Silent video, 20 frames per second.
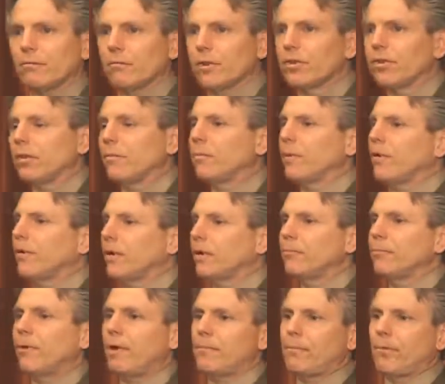We see a period
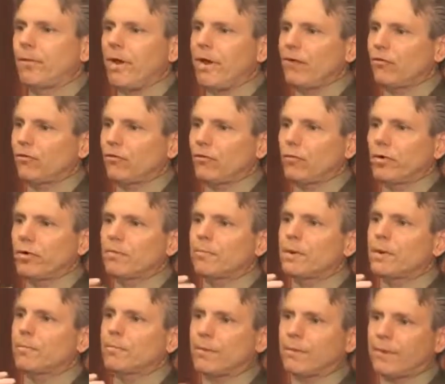of preparation where he's
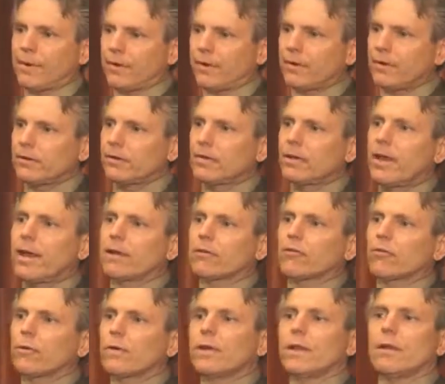being prepared
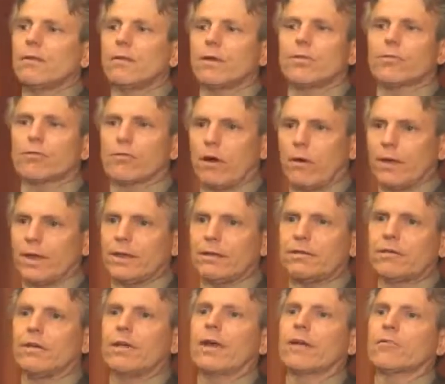intellectually, where he's growing
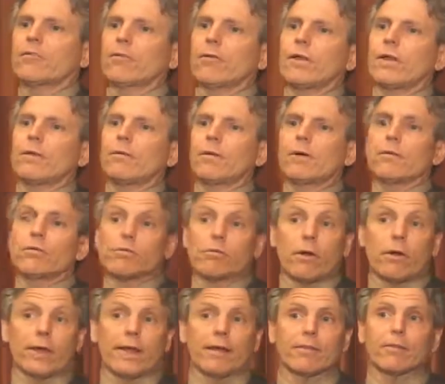intellectually, where he's
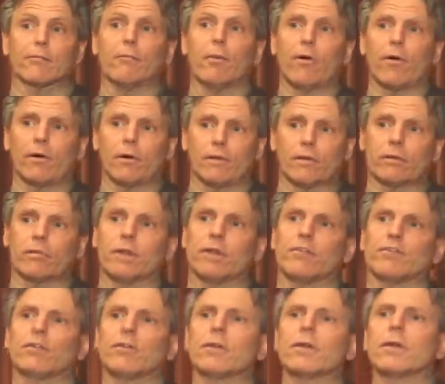growing as a moral
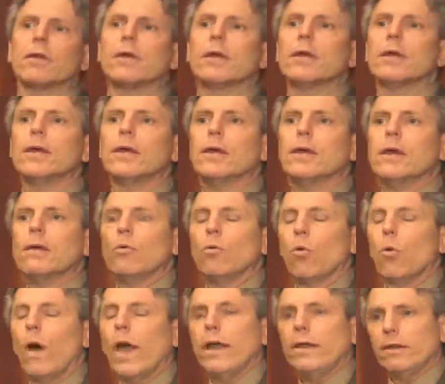creature.
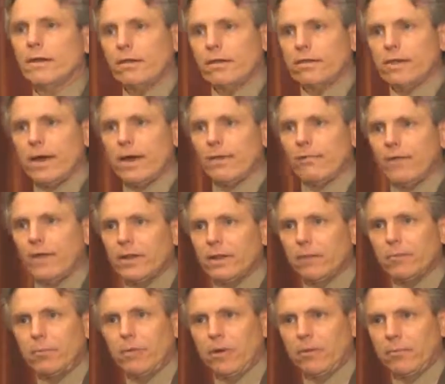When does God
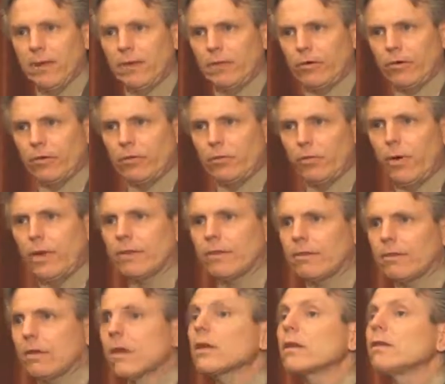finally put him on earth? What
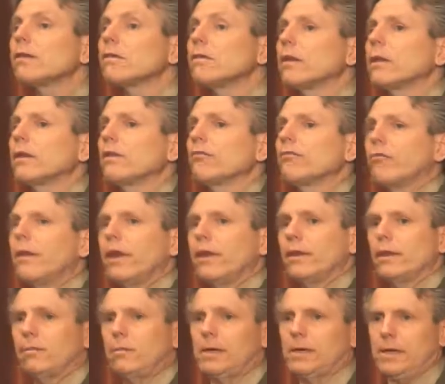signals that he's
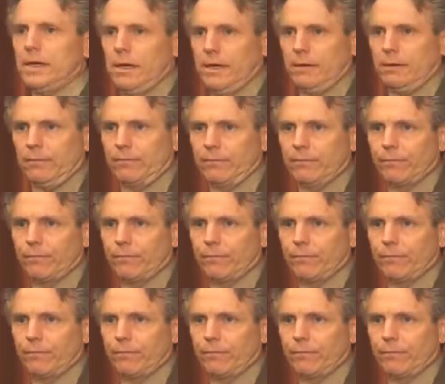ready to begin?